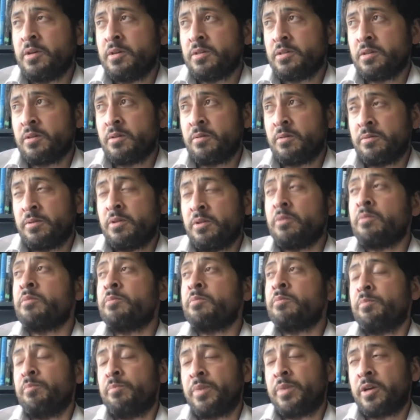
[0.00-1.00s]

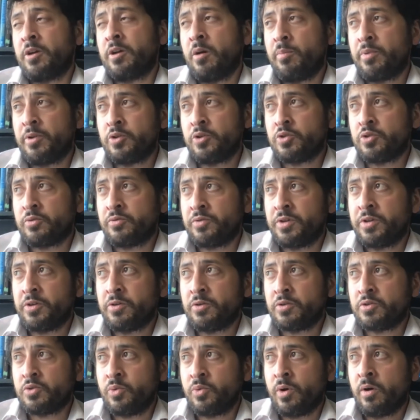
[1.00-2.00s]
the big companies over
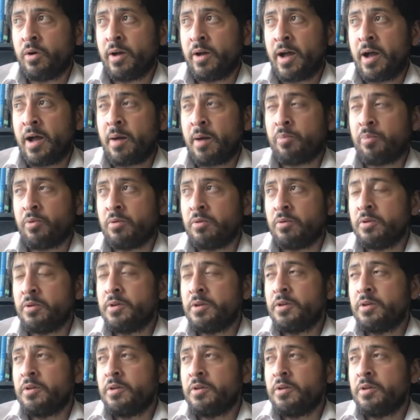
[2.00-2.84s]
here as well, Apple.